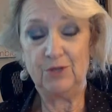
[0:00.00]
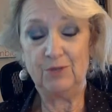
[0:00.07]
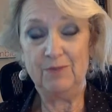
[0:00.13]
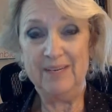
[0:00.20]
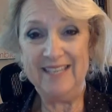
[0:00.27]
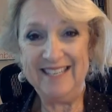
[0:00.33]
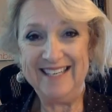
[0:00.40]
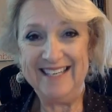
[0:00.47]

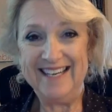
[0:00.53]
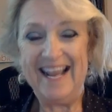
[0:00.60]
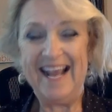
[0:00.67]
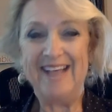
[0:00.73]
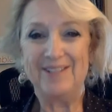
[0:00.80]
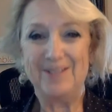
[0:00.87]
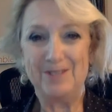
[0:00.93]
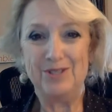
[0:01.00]
media
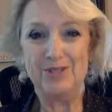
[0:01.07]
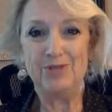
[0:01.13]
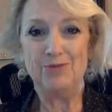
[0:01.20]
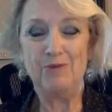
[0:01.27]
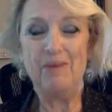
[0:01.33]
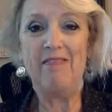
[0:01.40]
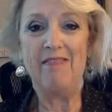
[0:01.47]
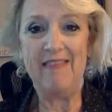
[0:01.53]
has to do
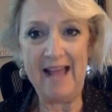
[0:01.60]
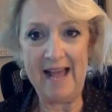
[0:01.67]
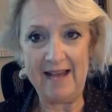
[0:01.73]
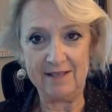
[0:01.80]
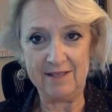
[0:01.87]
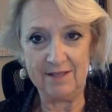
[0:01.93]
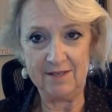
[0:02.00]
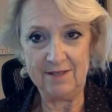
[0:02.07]
with
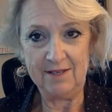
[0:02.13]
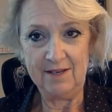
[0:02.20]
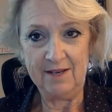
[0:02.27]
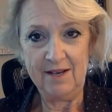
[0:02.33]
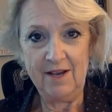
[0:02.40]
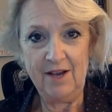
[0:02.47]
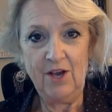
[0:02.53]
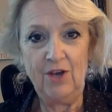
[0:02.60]
that.
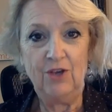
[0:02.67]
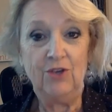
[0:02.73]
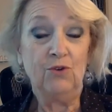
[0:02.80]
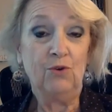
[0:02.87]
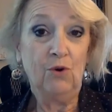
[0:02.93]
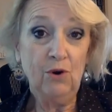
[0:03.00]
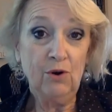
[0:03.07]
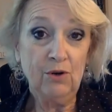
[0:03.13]

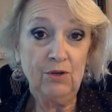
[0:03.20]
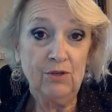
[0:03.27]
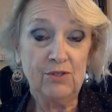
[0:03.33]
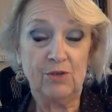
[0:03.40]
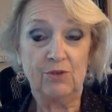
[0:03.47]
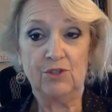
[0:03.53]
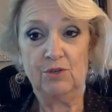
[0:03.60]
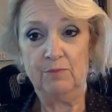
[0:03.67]
Your
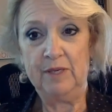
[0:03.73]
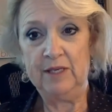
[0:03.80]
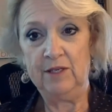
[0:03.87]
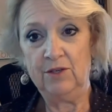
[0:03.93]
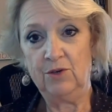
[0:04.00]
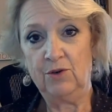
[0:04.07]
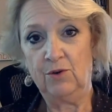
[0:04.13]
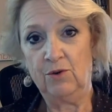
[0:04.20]
social
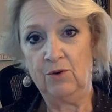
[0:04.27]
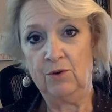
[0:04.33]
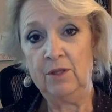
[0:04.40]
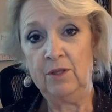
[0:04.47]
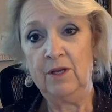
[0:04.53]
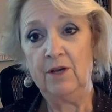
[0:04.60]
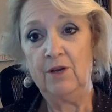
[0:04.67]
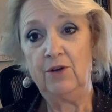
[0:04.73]
media
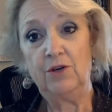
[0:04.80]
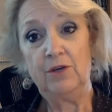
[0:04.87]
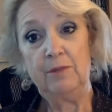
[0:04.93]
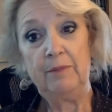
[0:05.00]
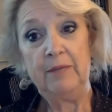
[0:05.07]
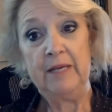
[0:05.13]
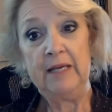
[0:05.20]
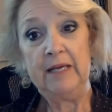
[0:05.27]
goal could
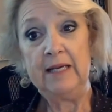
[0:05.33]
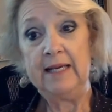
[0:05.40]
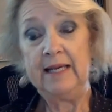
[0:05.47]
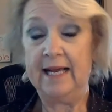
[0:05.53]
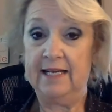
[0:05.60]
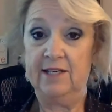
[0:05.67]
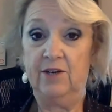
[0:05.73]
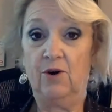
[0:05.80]
be
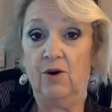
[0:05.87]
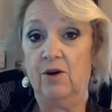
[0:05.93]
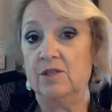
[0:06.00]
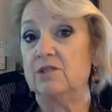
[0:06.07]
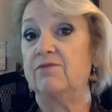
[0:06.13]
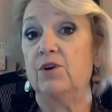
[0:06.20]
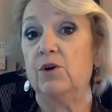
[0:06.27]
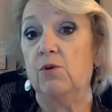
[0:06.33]
getting
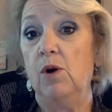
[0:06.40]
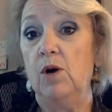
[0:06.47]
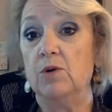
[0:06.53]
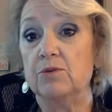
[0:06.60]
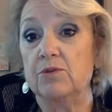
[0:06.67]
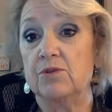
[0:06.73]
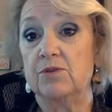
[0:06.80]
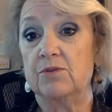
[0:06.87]
calls for
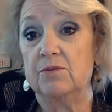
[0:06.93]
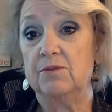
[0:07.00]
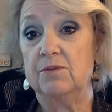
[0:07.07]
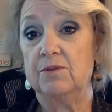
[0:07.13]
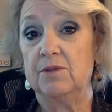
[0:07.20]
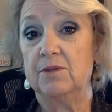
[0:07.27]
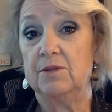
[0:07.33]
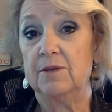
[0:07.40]
quotes
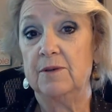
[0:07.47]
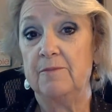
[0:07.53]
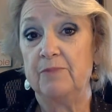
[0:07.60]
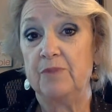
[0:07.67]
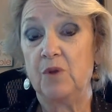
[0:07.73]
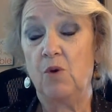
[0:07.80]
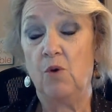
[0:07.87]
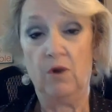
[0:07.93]

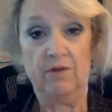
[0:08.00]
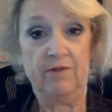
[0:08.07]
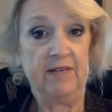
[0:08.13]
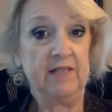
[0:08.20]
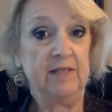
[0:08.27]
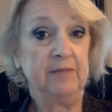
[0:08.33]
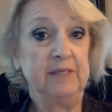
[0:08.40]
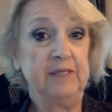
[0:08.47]
or
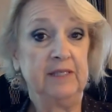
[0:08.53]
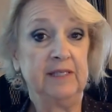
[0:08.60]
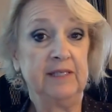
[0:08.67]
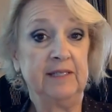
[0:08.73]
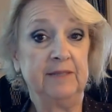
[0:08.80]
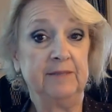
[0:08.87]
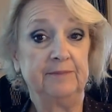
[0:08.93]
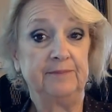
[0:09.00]
availability.